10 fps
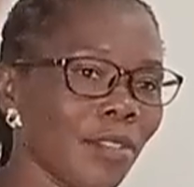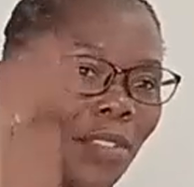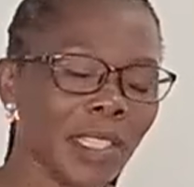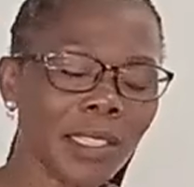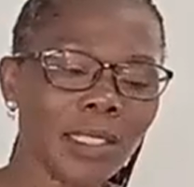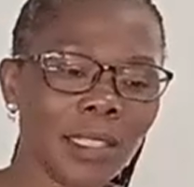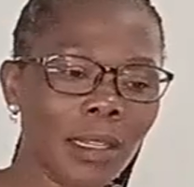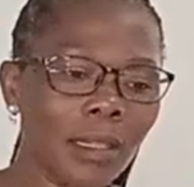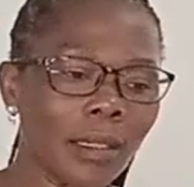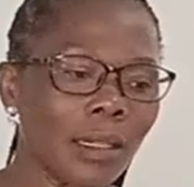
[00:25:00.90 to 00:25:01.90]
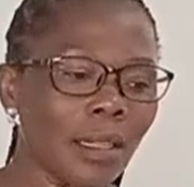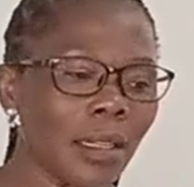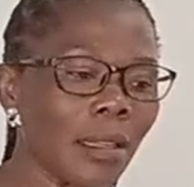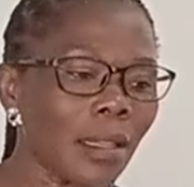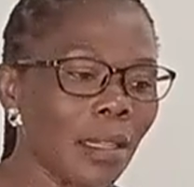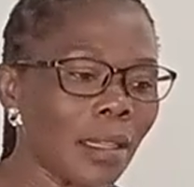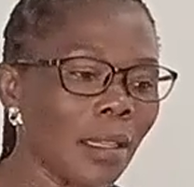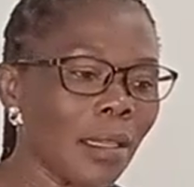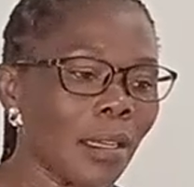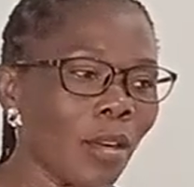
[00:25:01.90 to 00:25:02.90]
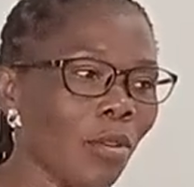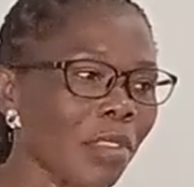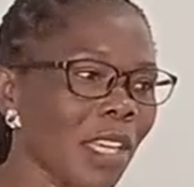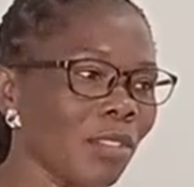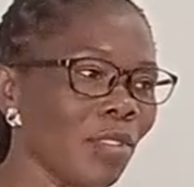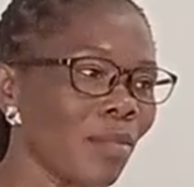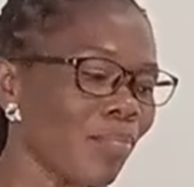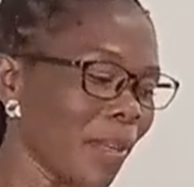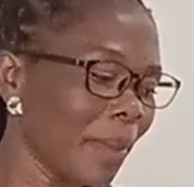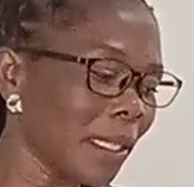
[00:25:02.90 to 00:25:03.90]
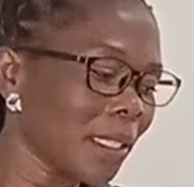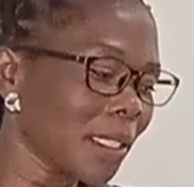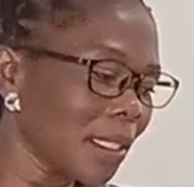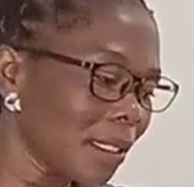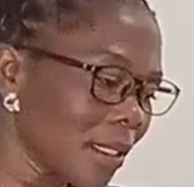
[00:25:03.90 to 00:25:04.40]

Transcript: you just go there to implement.